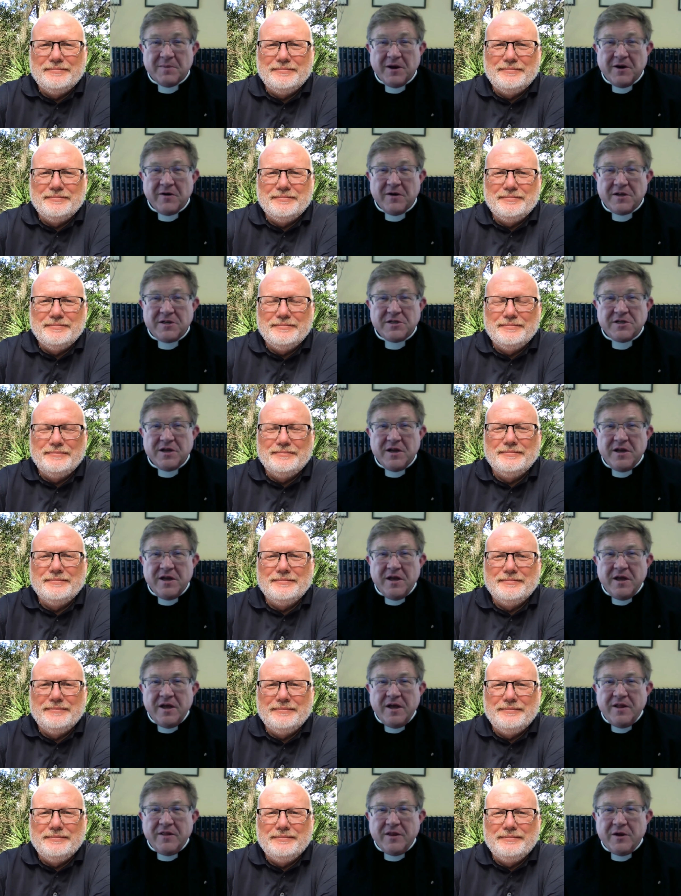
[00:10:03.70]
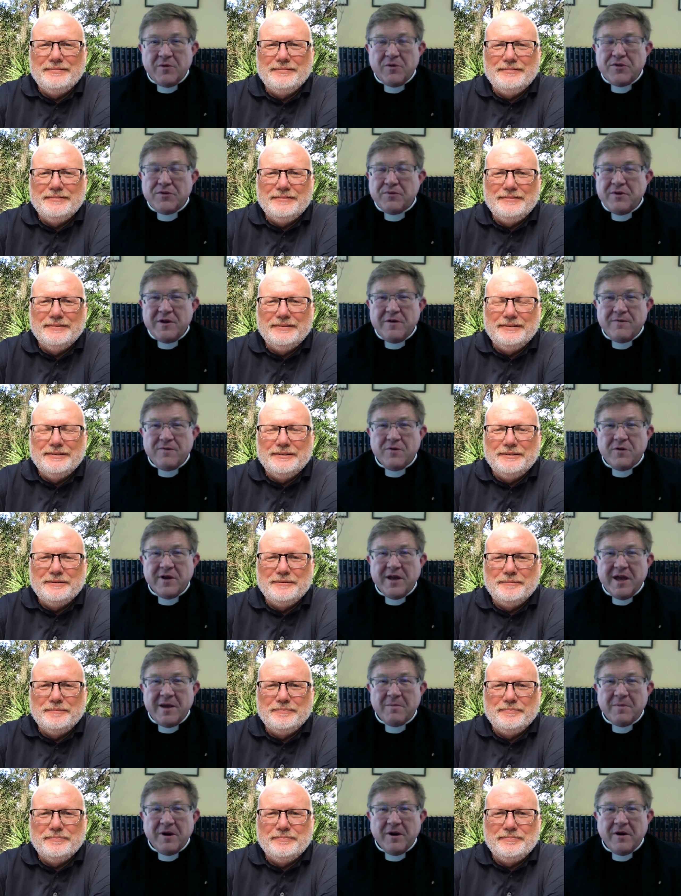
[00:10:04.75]
Speaker 1: marriage. There were three or four
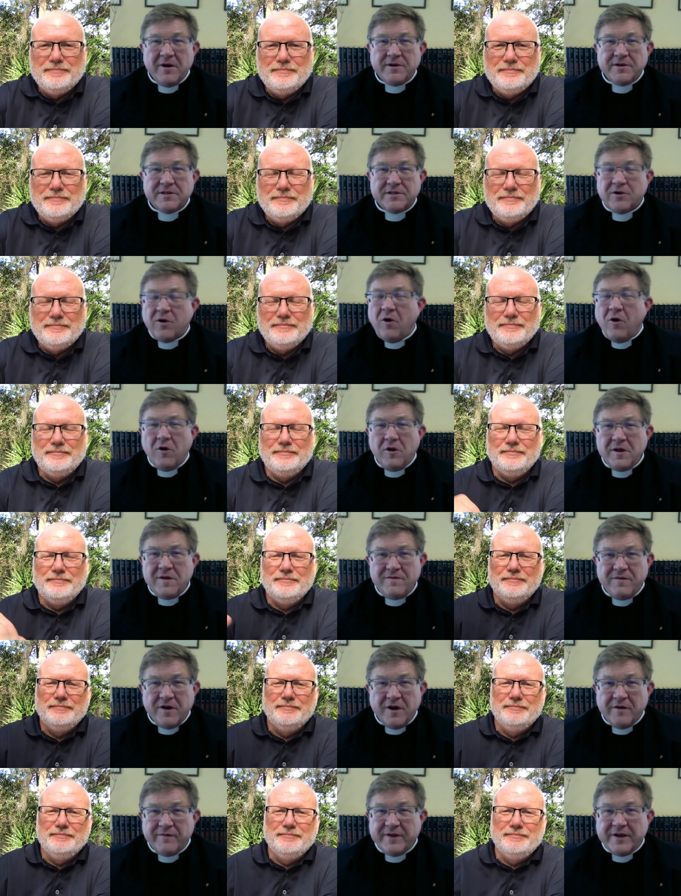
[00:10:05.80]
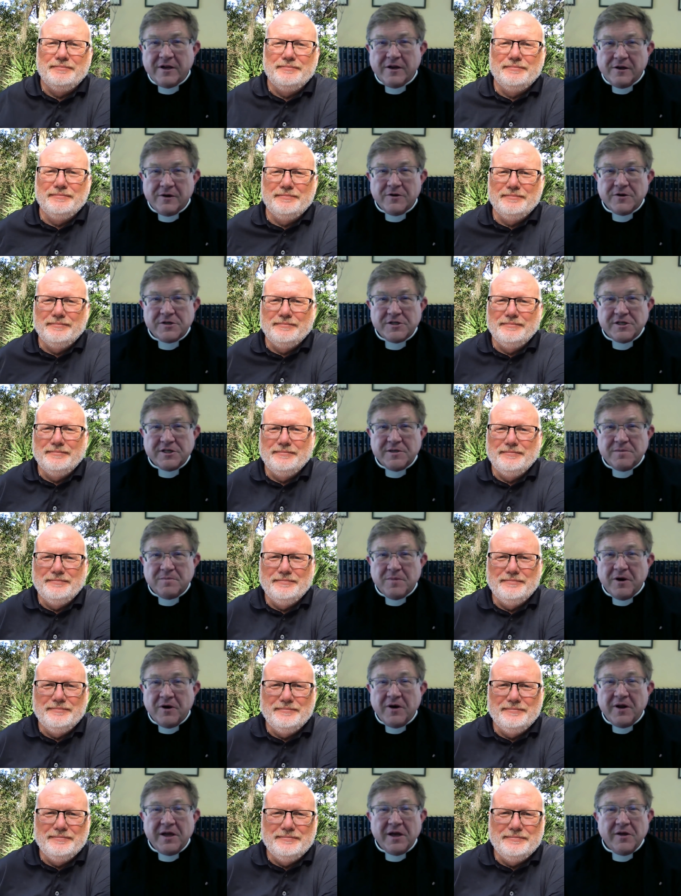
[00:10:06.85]
gay marriages, all involving clergy
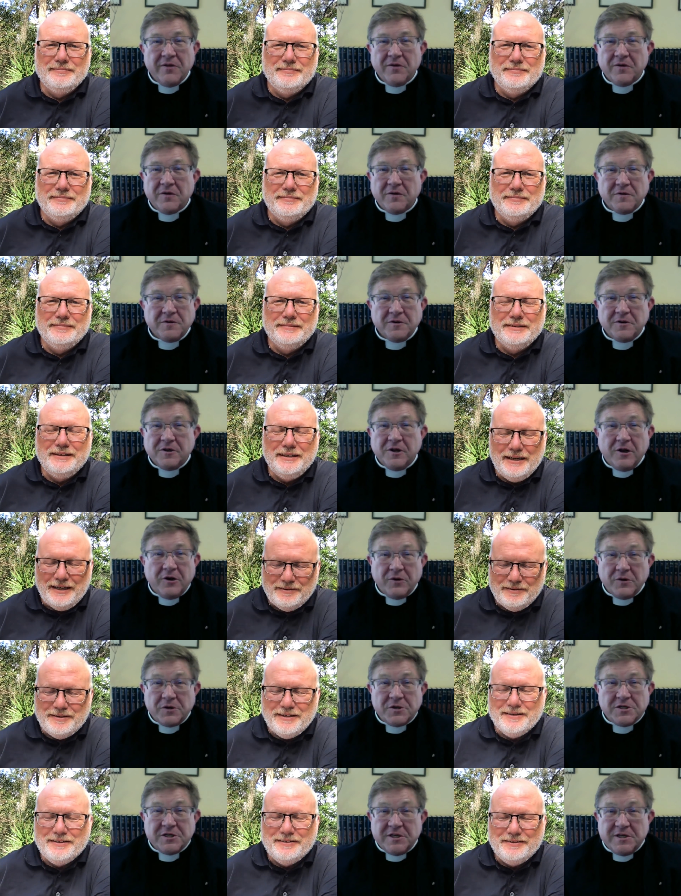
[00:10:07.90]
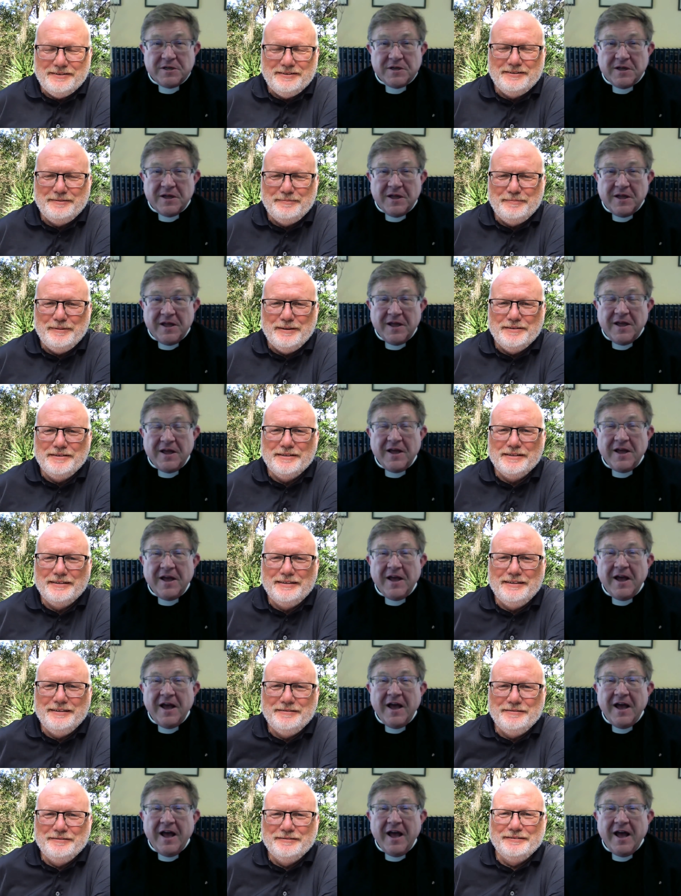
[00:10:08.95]
marrying other
Speaker 2: clergy. Yeah, that's
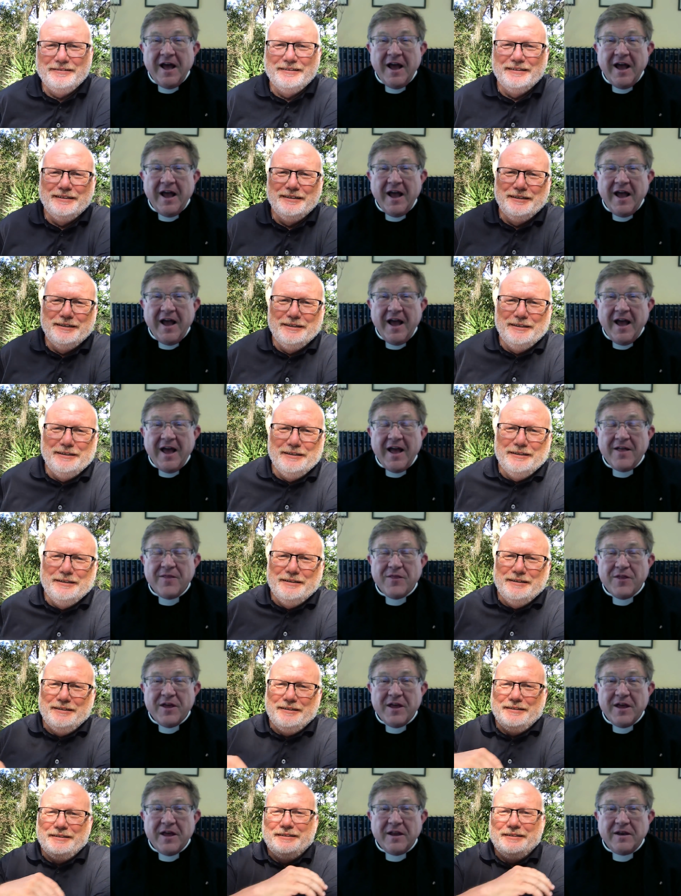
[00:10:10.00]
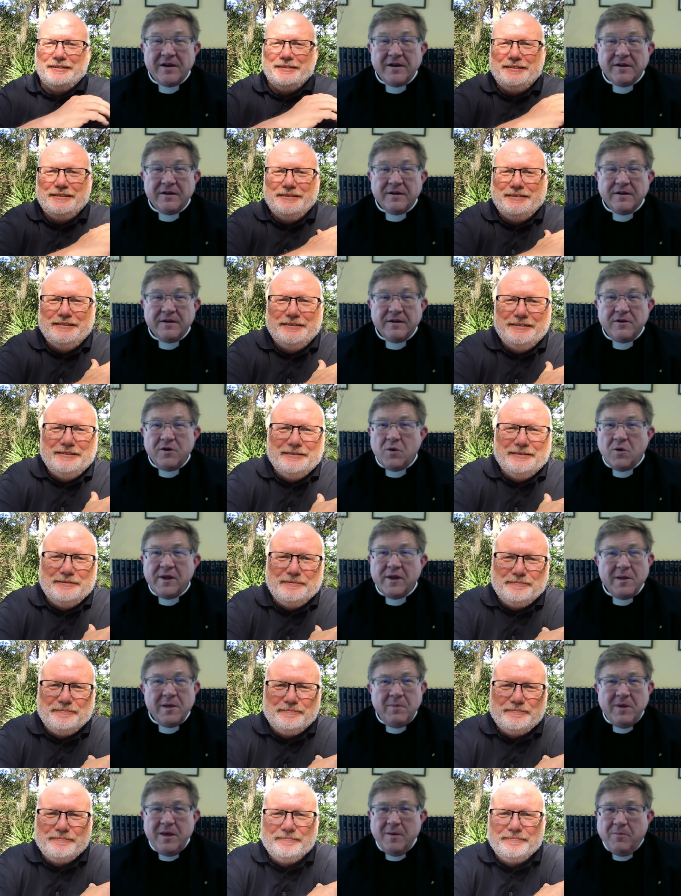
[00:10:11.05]
basically.
Speaker 1: And then no
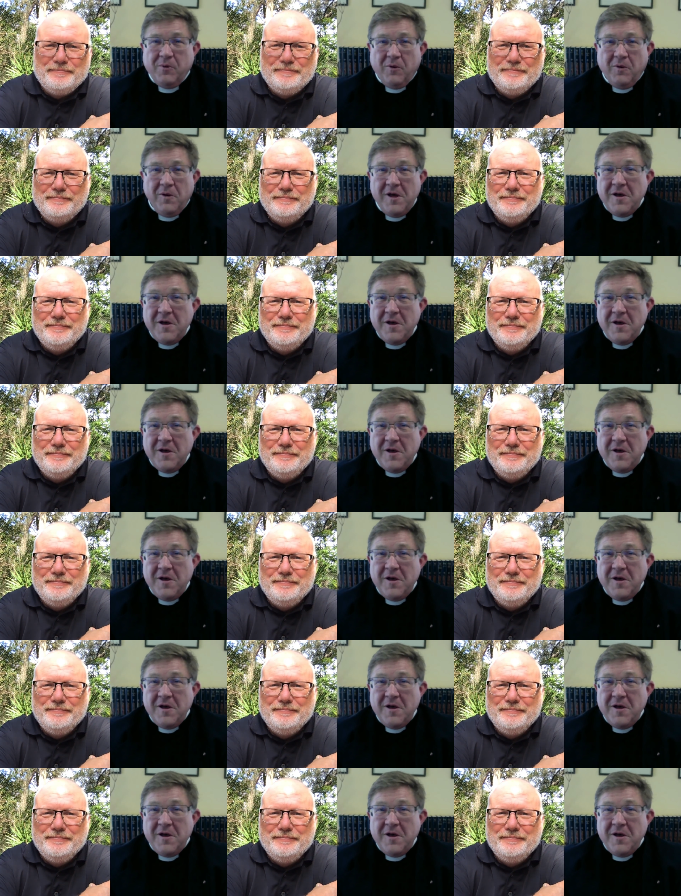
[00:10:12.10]
lay people